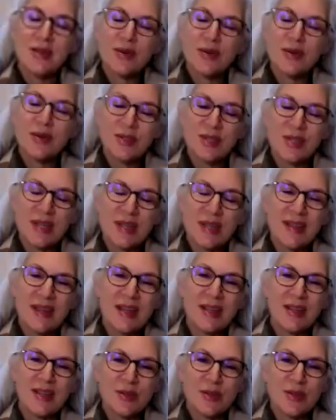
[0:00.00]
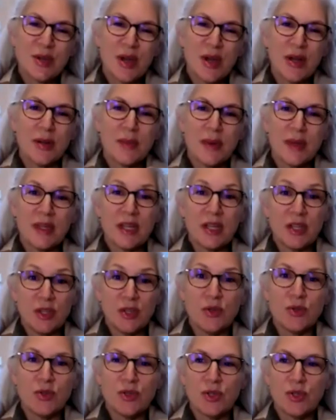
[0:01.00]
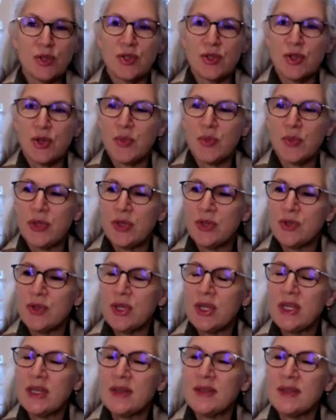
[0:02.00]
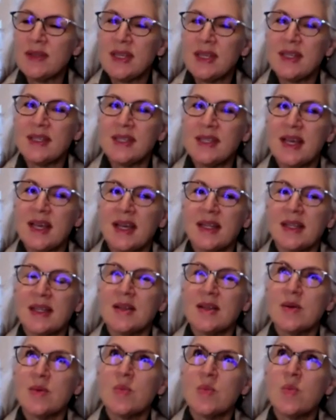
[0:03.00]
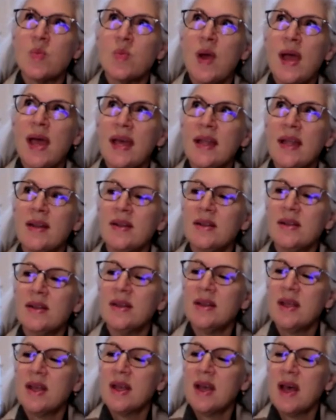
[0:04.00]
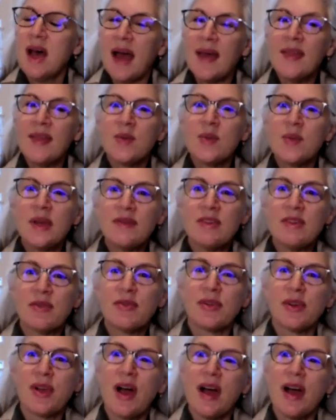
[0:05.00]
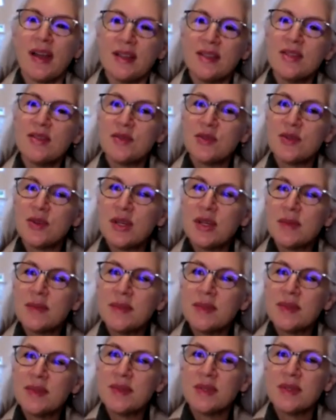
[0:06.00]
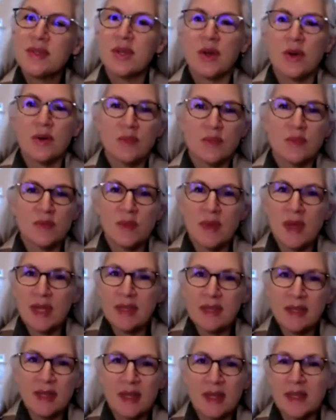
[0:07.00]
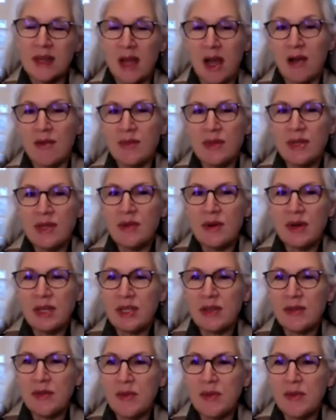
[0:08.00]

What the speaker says: interesting that you talk about, like, you should interpret your dream is that when I think we have different kinds of dreams. You know, it's like he rarely